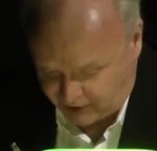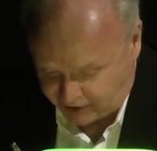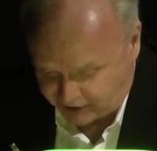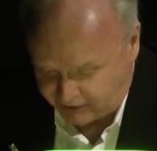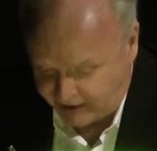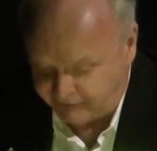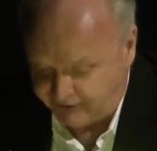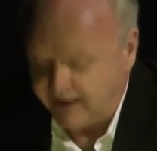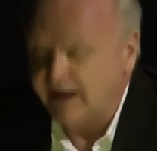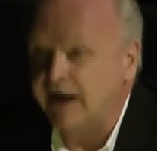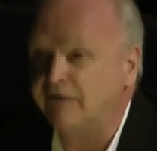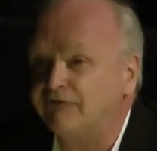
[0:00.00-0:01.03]
monograph
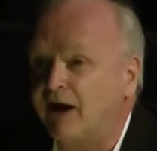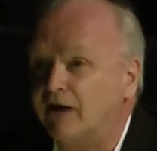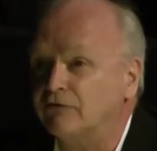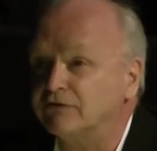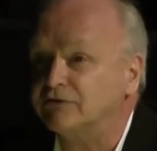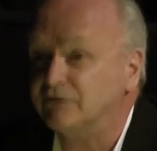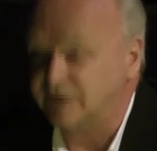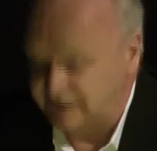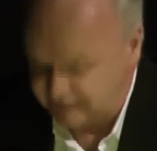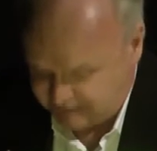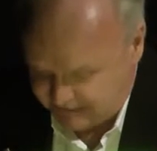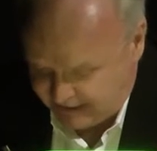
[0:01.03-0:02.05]

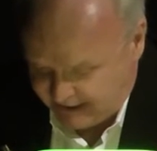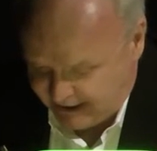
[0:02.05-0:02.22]
Erfahrungshunger,